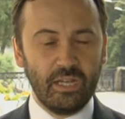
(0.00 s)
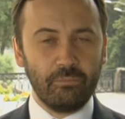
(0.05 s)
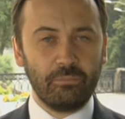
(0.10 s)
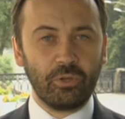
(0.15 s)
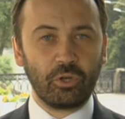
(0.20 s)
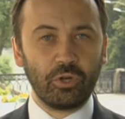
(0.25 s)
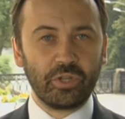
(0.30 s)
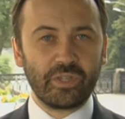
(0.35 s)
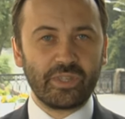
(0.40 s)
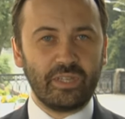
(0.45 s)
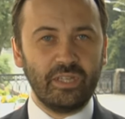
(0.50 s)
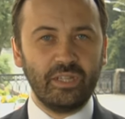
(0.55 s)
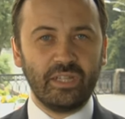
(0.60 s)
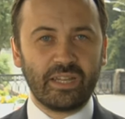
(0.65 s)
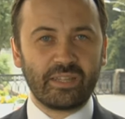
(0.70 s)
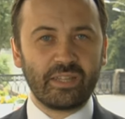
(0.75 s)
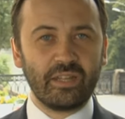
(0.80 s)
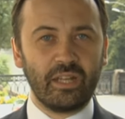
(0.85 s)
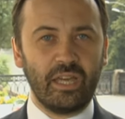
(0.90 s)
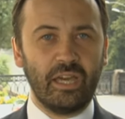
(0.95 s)
Because he
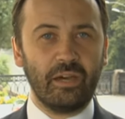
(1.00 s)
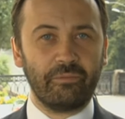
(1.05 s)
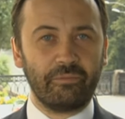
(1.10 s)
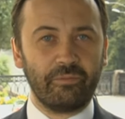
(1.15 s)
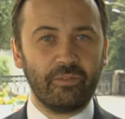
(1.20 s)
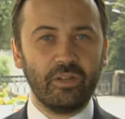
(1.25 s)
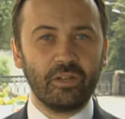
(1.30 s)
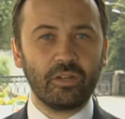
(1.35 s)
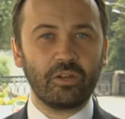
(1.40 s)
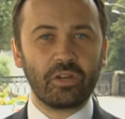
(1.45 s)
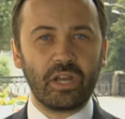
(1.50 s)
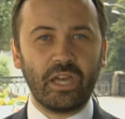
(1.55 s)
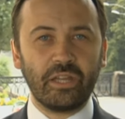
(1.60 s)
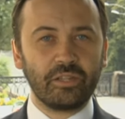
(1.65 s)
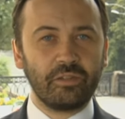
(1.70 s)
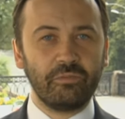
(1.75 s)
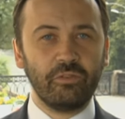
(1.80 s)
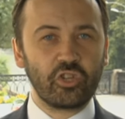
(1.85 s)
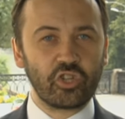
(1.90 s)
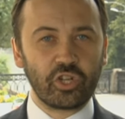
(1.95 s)
doesn't have
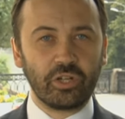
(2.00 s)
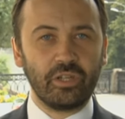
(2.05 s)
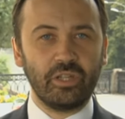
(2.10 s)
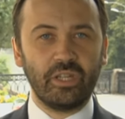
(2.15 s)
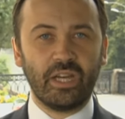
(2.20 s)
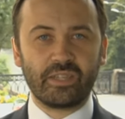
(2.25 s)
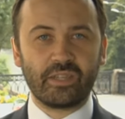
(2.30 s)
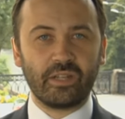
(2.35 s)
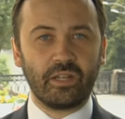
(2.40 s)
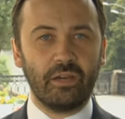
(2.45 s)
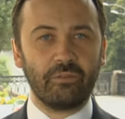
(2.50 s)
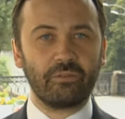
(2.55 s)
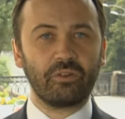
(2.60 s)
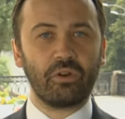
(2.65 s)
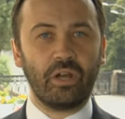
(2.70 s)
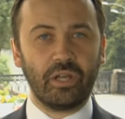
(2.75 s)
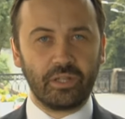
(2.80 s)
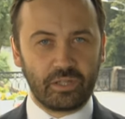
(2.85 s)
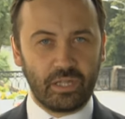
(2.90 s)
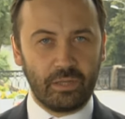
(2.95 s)
grand vision, he doesn't have
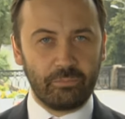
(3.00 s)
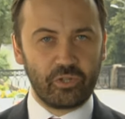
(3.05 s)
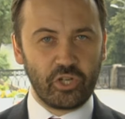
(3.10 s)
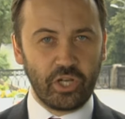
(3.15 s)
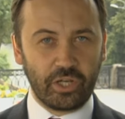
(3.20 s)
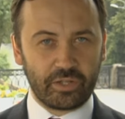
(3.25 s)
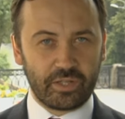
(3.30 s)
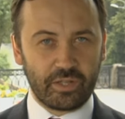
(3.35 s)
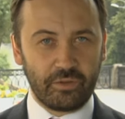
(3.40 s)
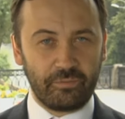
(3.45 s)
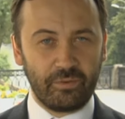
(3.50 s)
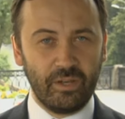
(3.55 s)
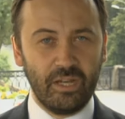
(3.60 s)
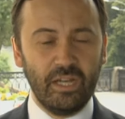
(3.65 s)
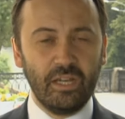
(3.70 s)
grand objective.